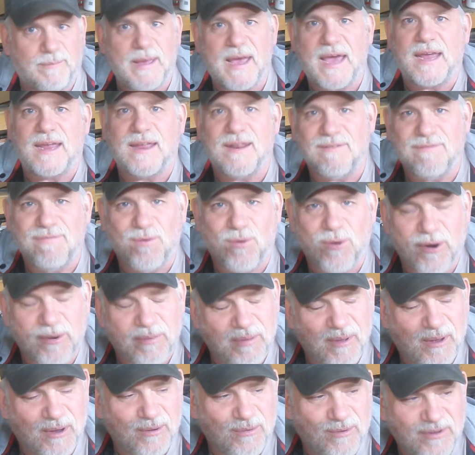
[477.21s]
back and
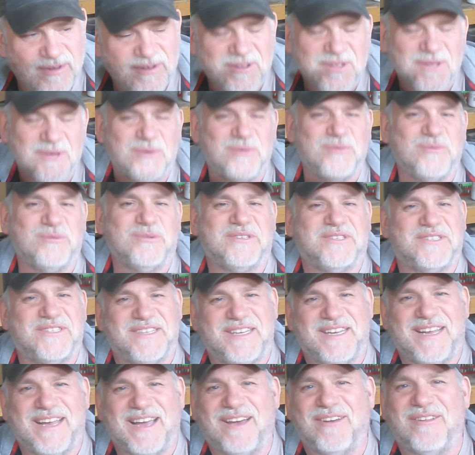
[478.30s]
forth, but we'll
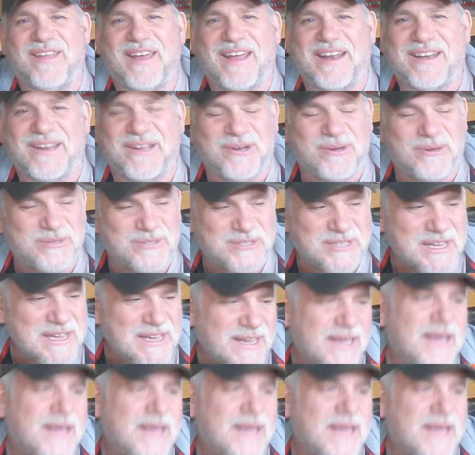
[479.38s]
see how that goes.